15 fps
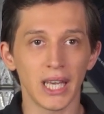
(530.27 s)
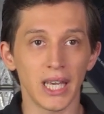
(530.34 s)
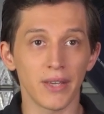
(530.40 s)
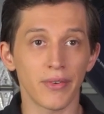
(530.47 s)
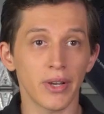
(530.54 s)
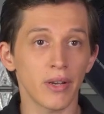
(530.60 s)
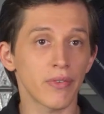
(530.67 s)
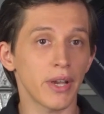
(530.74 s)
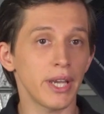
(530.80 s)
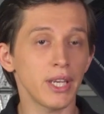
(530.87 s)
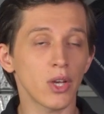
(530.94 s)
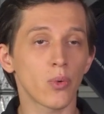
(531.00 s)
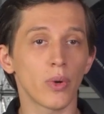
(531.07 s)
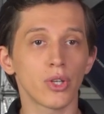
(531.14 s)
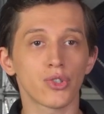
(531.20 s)
If you have
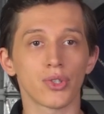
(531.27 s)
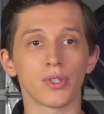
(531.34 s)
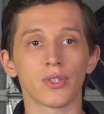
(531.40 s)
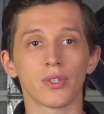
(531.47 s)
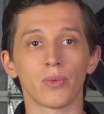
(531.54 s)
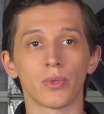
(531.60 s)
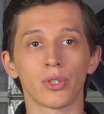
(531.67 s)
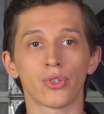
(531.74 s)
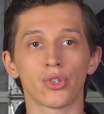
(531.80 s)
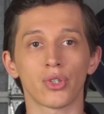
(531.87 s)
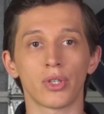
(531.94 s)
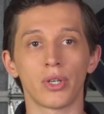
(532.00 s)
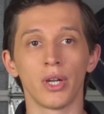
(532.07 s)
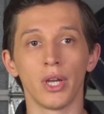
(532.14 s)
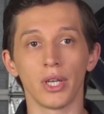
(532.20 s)
any questions or want to
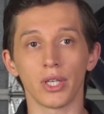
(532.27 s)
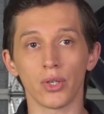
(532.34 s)
share